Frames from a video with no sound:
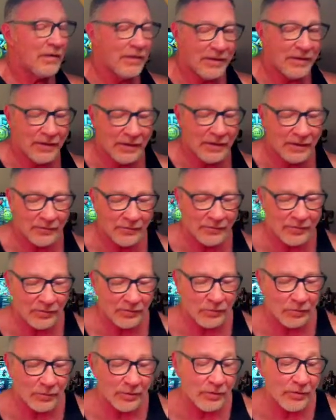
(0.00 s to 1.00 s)
And since we
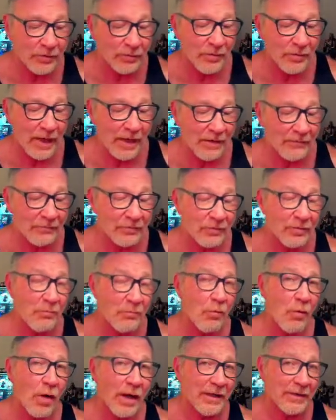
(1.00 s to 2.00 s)
do have some
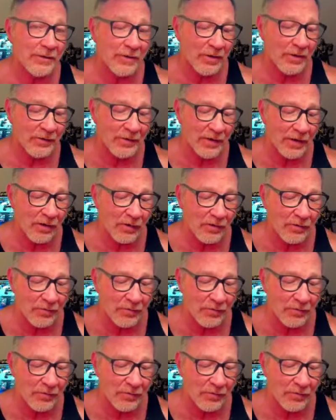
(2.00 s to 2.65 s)
white on there,